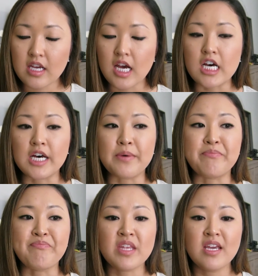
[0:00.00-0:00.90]

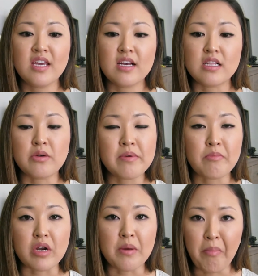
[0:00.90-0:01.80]
a little bit
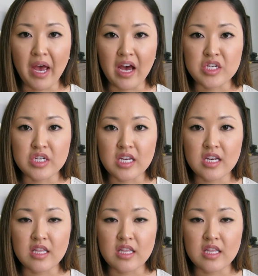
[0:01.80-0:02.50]
more compassion